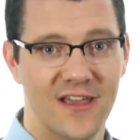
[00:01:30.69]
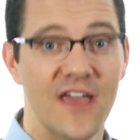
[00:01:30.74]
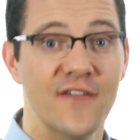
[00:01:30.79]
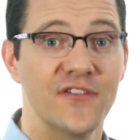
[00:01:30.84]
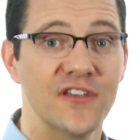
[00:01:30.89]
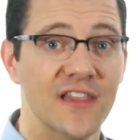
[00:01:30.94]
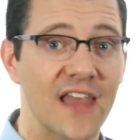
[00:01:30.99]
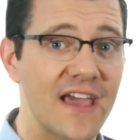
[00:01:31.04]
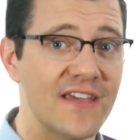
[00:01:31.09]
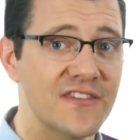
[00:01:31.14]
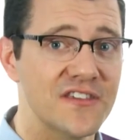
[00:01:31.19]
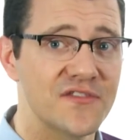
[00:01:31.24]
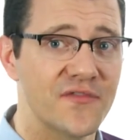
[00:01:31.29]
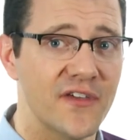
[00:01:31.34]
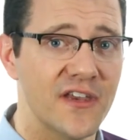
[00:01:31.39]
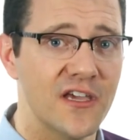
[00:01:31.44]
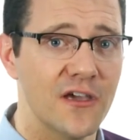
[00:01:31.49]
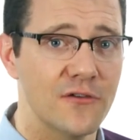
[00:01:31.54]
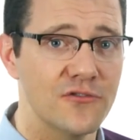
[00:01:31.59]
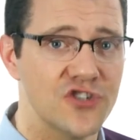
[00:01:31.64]
If you like this
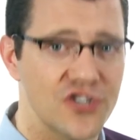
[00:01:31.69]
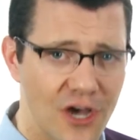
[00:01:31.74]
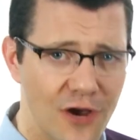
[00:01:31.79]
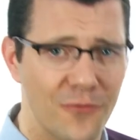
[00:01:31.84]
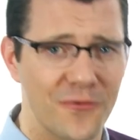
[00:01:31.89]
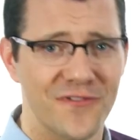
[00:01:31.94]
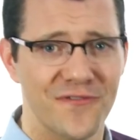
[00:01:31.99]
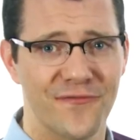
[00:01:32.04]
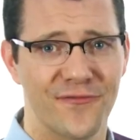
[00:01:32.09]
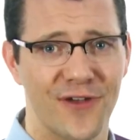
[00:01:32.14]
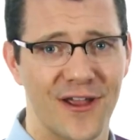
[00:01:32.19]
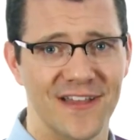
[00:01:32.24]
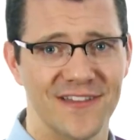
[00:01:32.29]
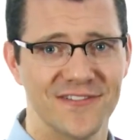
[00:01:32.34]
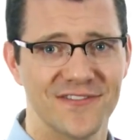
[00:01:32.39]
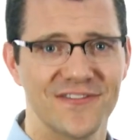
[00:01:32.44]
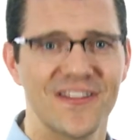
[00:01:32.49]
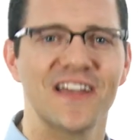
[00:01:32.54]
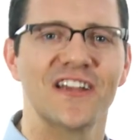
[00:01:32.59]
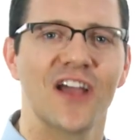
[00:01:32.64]
video, share it with your
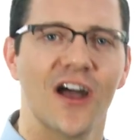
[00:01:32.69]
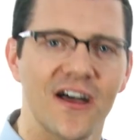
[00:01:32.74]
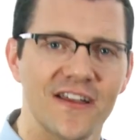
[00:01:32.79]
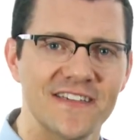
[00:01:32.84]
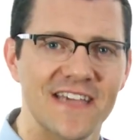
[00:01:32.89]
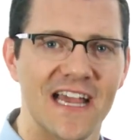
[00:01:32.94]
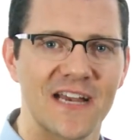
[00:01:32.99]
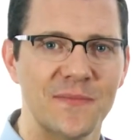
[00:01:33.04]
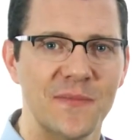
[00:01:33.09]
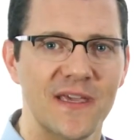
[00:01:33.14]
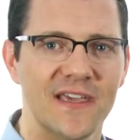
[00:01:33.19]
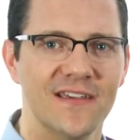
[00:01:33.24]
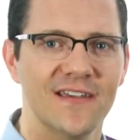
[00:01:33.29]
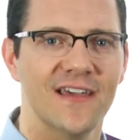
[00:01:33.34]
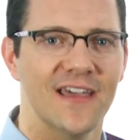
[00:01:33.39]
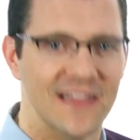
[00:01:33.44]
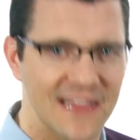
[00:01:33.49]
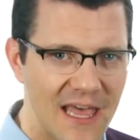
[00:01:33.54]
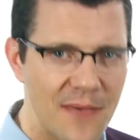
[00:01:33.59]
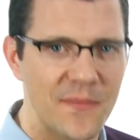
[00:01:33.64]
friends, then contact me
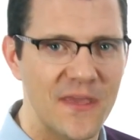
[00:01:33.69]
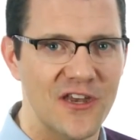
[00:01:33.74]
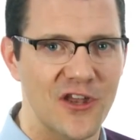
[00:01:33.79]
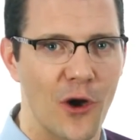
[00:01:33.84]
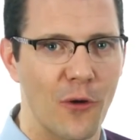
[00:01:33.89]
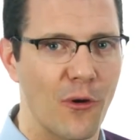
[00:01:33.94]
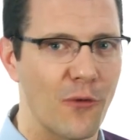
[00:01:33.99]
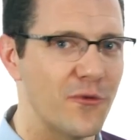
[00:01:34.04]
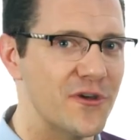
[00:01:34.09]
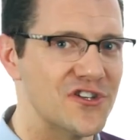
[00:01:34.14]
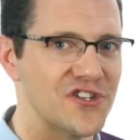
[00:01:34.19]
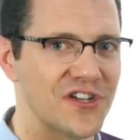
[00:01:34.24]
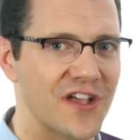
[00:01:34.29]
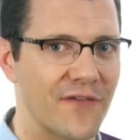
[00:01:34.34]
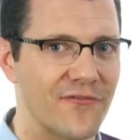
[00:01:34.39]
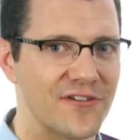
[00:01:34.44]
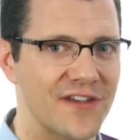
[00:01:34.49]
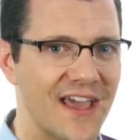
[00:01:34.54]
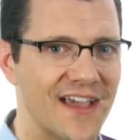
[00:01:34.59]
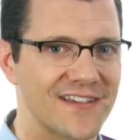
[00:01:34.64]
and let me know what we should
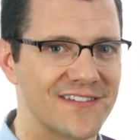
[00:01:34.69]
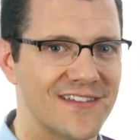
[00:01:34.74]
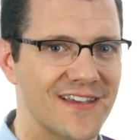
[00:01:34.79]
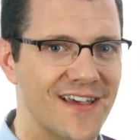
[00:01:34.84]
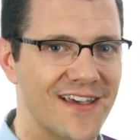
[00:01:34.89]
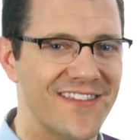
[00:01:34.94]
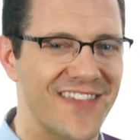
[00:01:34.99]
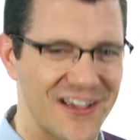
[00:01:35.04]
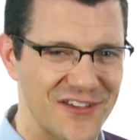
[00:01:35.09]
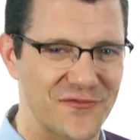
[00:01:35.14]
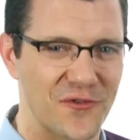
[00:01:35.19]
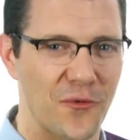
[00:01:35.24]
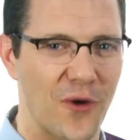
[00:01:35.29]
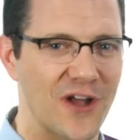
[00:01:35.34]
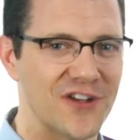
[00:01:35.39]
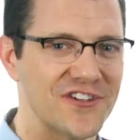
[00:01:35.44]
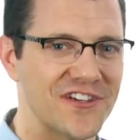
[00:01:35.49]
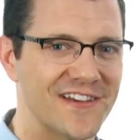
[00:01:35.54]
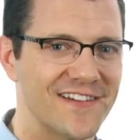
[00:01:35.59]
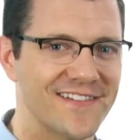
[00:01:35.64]
cover next. Thanks for
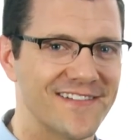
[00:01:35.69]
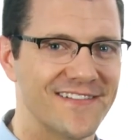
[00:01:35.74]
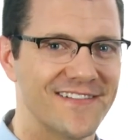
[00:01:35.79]
watching.